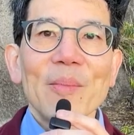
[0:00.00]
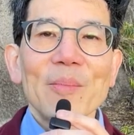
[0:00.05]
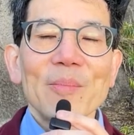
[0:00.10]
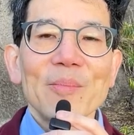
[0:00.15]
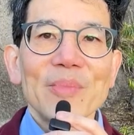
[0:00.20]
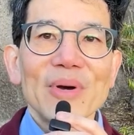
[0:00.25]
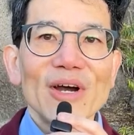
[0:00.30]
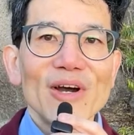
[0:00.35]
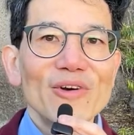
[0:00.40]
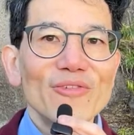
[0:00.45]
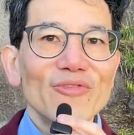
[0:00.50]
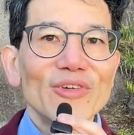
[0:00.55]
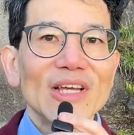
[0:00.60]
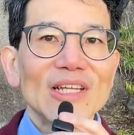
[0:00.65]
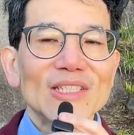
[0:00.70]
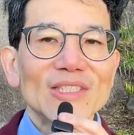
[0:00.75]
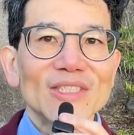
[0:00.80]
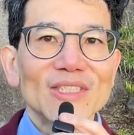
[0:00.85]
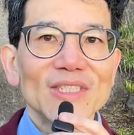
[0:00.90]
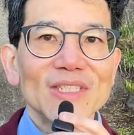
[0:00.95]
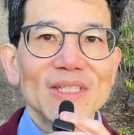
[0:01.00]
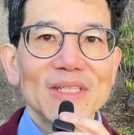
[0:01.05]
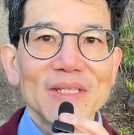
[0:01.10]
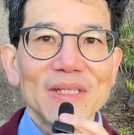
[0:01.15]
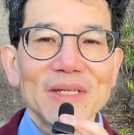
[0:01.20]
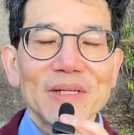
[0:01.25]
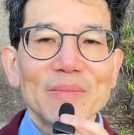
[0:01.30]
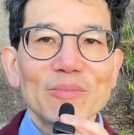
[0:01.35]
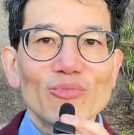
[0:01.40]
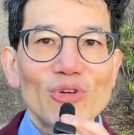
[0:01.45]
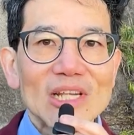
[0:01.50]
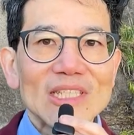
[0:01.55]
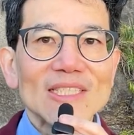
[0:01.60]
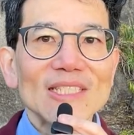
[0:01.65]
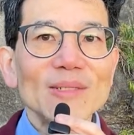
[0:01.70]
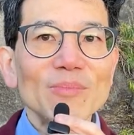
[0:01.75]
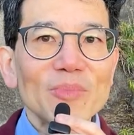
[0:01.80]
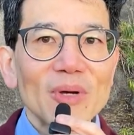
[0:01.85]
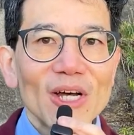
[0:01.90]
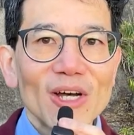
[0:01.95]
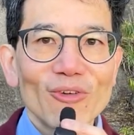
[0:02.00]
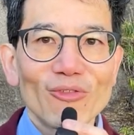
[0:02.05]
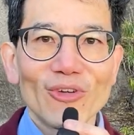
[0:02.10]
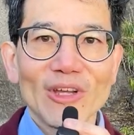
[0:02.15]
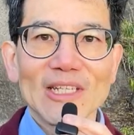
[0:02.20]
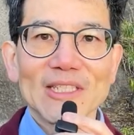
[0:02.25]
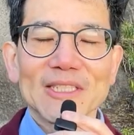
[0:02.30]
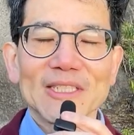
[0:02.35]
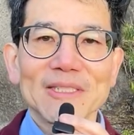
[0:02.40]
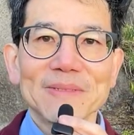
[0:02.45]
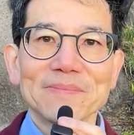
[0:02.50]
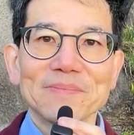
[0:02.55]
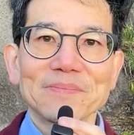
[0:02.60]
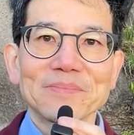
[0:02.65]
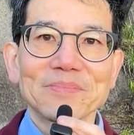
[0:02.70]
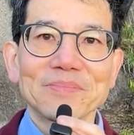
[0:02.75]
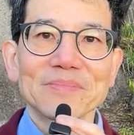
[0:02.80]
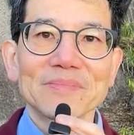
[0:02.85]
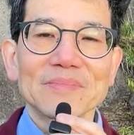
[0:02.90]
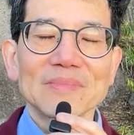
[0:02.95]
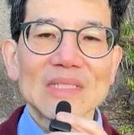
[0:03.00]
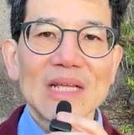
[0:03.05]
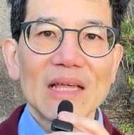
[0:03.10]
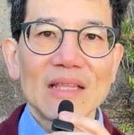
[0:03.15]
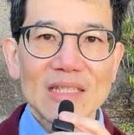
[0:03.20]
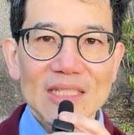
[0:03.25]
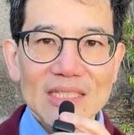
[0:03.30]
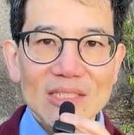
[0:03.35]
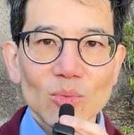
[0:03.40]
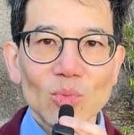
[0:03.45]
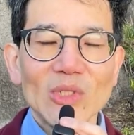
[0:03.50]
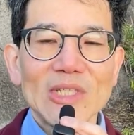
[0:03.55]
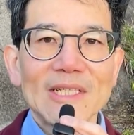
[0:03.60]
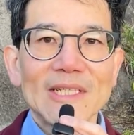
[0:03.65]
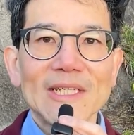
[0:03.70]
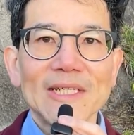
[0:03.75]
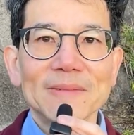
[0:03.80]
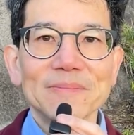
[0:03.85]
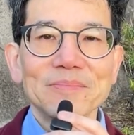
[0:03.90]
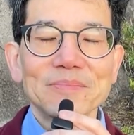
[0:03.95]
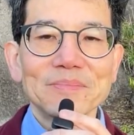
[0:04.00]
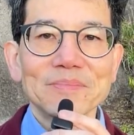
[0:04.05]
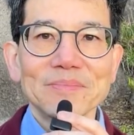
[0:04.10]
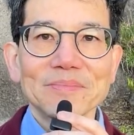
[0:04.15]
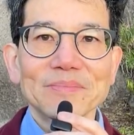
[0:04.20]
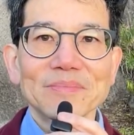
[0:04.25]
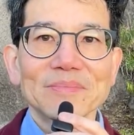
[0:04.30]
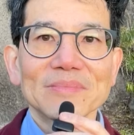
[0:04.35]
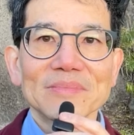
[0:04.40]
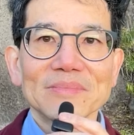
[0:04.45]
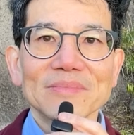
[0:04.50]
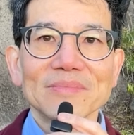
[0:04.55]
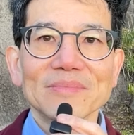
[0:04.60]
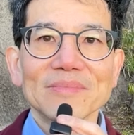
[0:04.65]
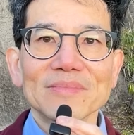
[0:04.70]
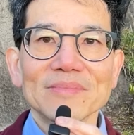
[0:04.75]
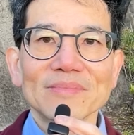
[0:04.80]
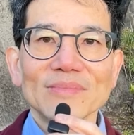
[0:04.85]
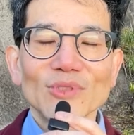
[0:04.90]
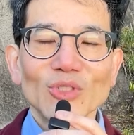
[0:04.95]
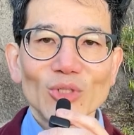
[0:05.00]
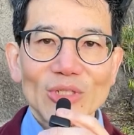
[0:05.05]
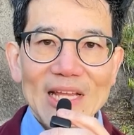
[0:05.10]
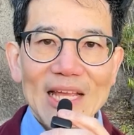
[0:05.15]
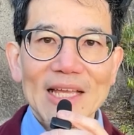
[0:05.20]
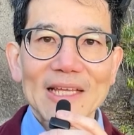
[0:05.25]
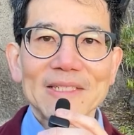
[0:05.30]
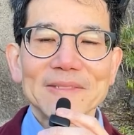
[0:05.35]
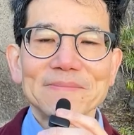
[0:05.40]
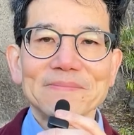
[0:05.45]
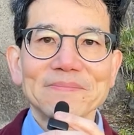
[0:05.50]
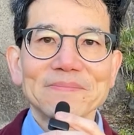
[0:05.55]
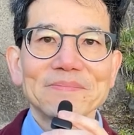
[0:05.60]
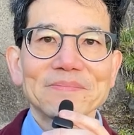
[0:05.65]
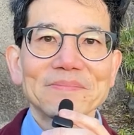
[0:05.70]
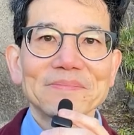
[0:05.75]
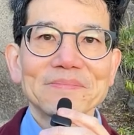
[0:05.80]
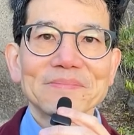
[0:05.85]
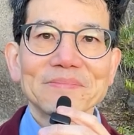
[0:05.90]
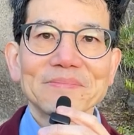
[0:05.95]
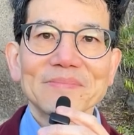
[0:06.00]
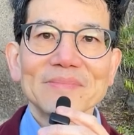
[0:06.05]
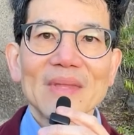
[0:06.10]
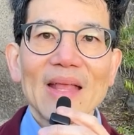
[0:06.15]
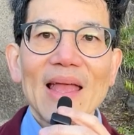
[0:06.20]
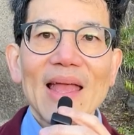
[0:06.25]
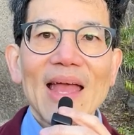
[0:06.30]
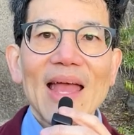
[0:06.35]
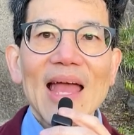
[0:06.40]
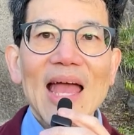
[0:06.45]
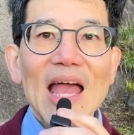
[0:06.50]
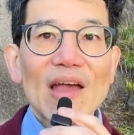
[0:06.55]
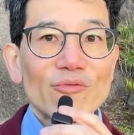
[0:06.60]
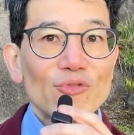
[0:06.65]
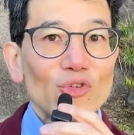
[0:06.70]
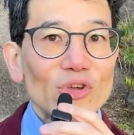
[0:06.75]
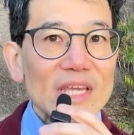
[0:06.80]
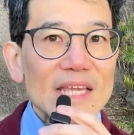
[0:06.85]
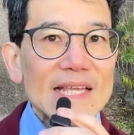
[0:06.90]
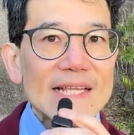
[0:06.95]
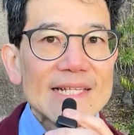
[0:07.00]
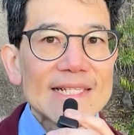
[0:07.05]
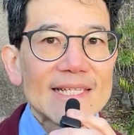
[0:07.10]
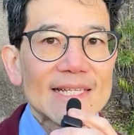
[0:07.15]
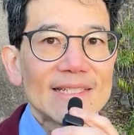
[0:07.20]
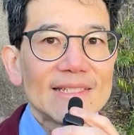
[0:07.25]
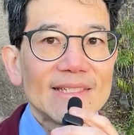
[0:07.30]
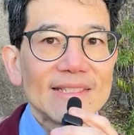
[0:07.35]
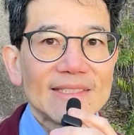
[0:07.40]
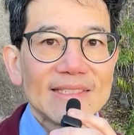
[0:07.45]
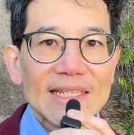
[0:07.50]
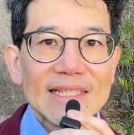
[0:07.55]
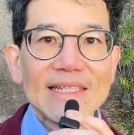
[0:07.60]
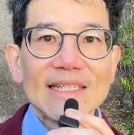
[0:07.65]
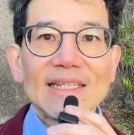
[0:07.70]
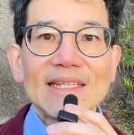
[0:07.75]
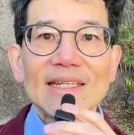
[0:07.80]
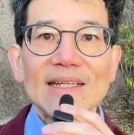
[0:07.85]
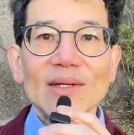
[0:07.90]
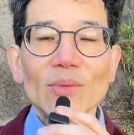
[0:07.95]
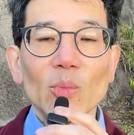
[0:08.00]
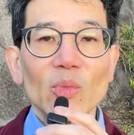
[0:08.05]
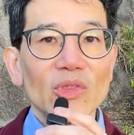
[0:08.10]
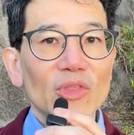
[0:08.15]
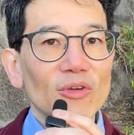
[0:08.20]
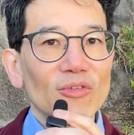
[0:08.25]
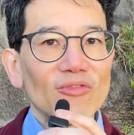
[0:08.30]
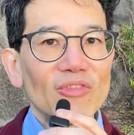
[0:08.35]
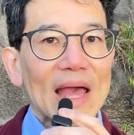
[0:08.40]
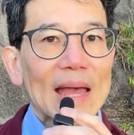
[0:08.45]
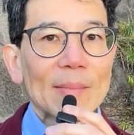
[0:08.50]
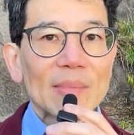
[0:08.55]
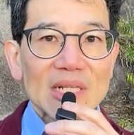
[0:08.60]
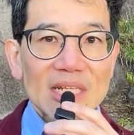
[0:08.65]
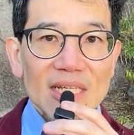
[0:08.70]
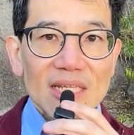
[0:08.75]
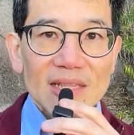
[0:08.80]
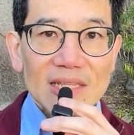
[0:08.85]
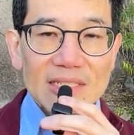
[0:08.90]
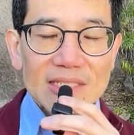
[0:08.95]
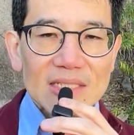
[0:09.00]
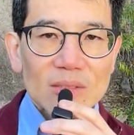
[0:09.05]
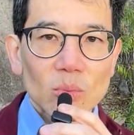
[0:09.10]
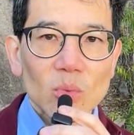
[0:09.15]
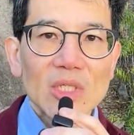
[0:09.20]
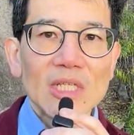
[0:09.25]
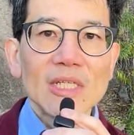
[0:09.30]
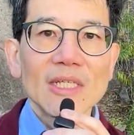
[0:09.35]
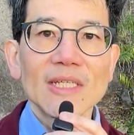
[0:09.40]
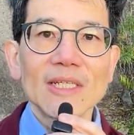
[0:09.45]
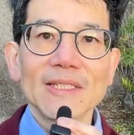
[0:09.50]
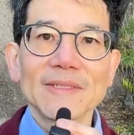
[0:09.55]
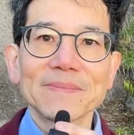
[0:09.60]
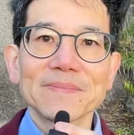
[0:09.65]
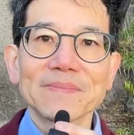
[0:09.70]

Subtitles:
Perfect, present perfect. This week, today. Have you eaten dinner with your family this week?